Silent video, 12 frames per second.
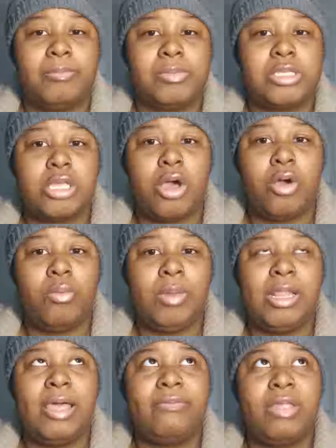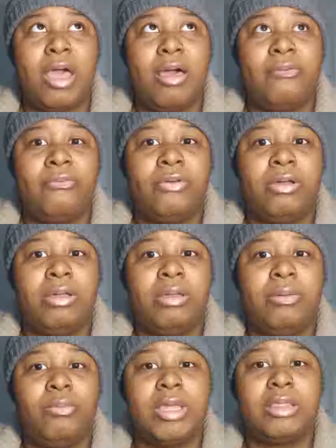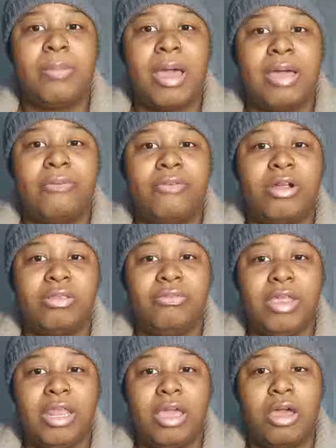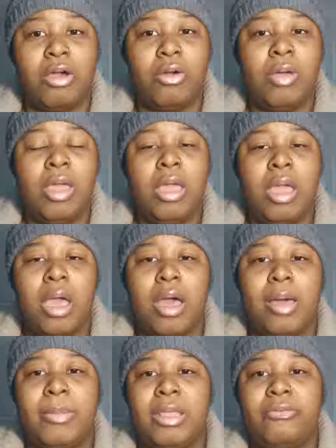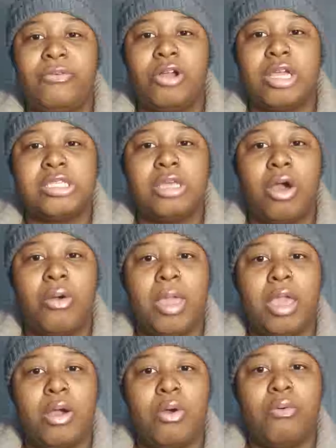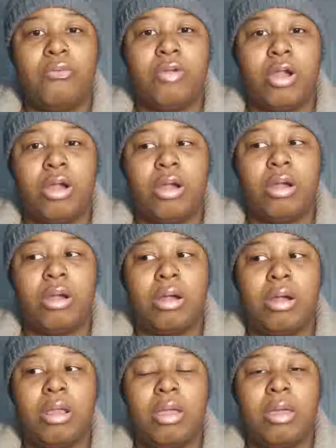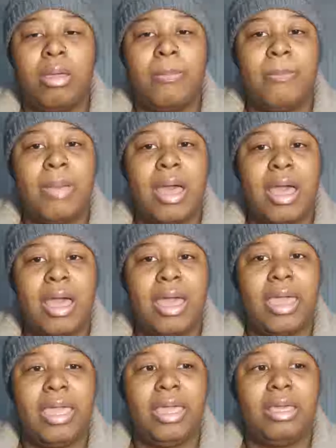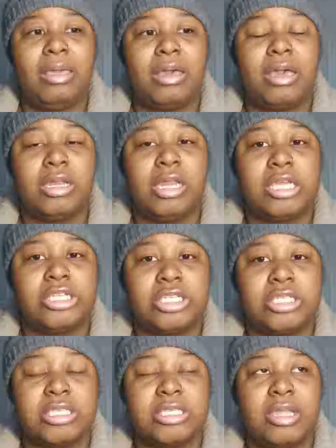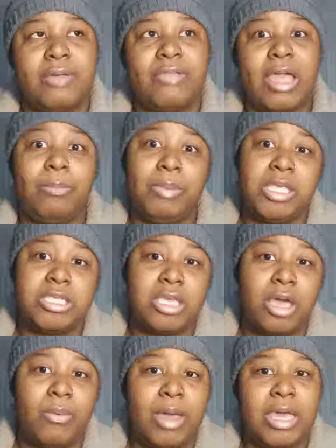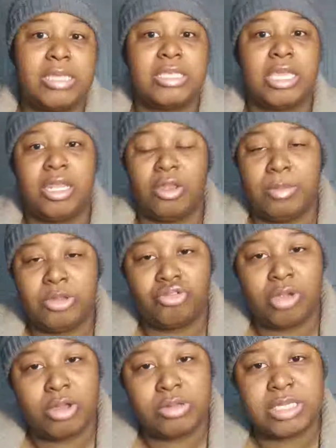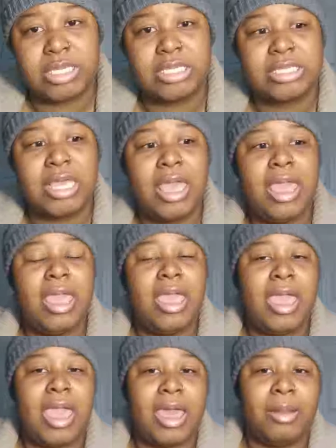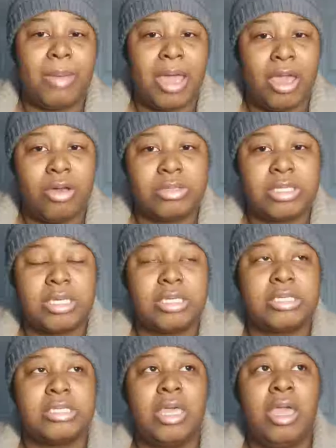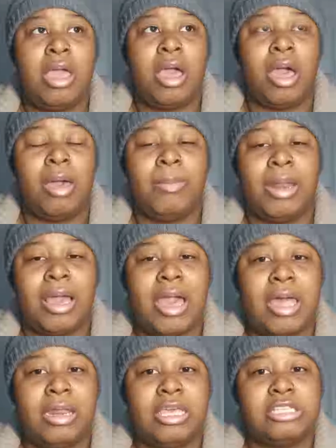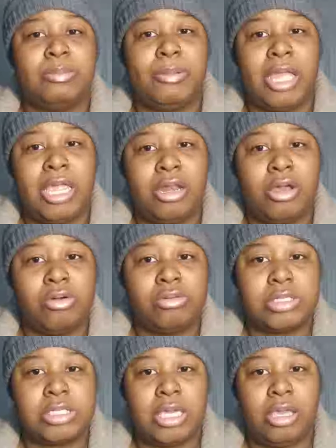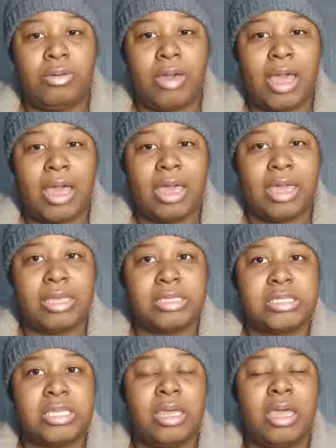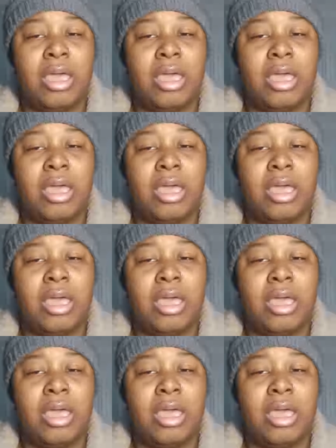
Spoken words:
So we left off with my first video as far as going over my conditions and stuff like PCOS, endometriosis, adenomyosis, and I kind of explained those to you guys.